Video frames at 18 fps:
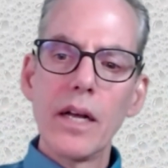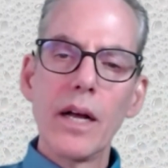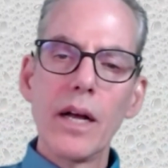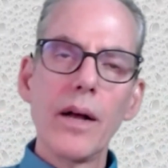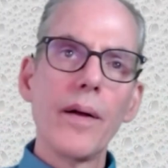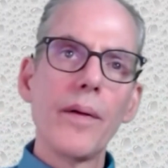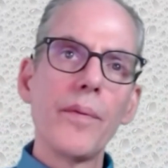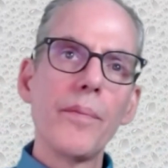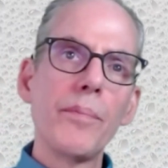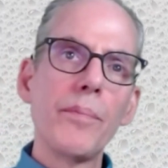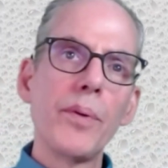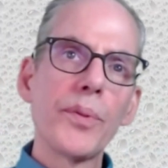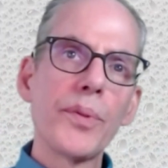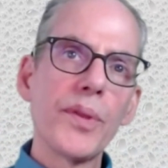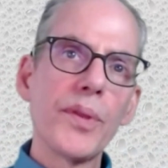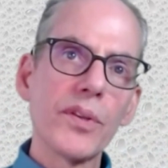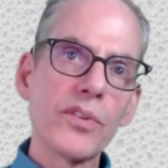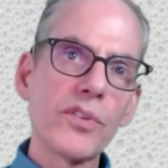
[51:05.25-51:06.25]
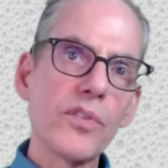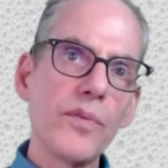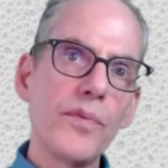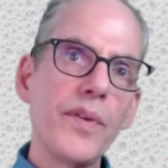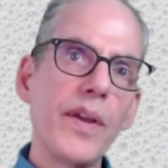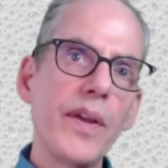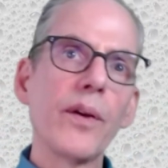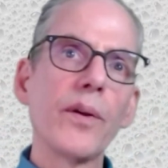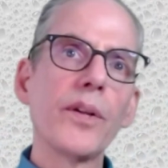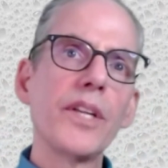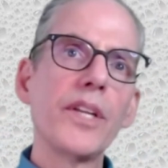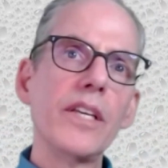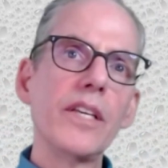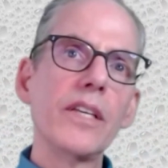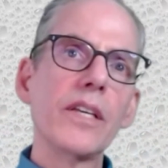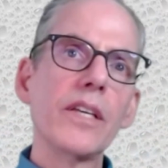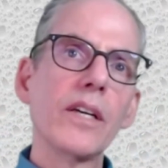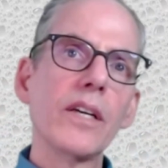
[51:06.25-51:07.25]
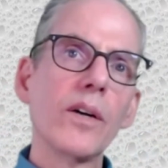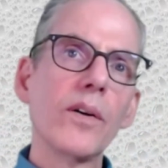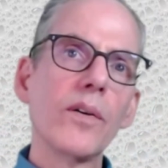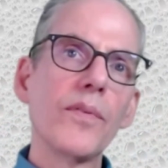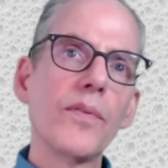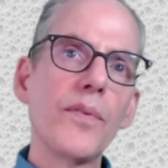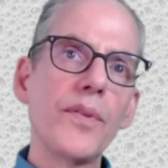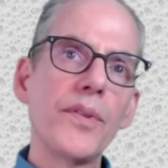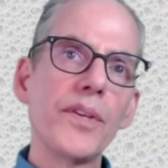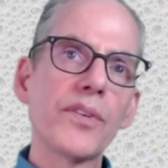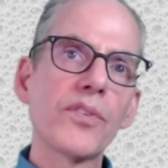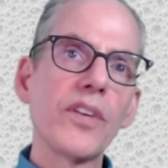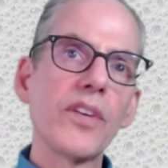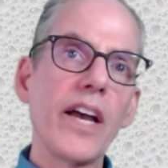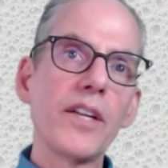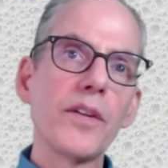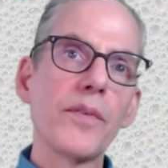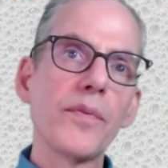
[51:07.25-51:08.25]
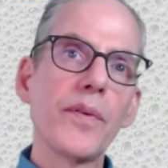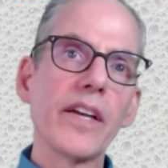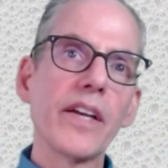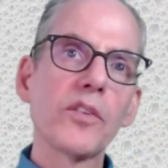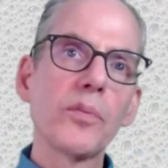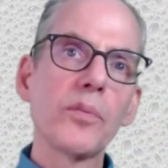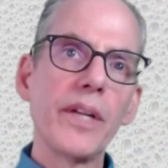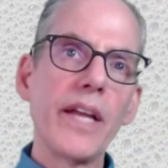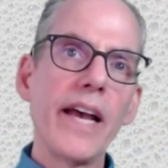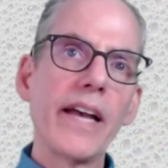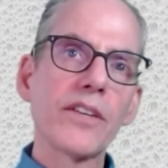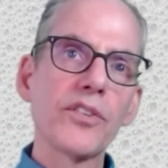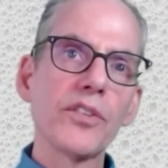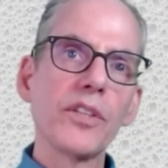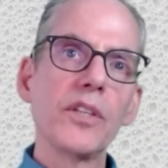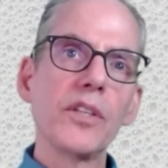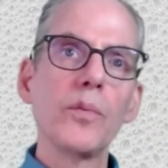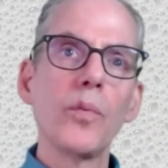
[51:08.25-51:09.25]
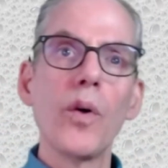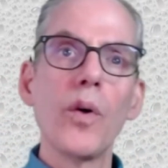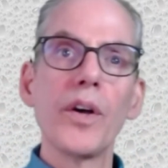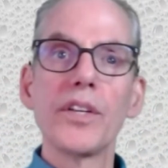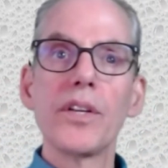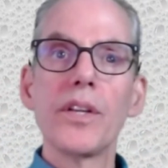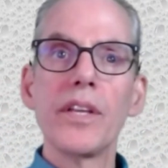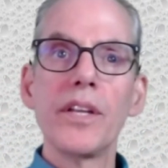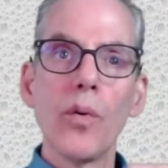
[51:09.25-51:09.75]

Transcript: both the severity of the side effects, but actually what,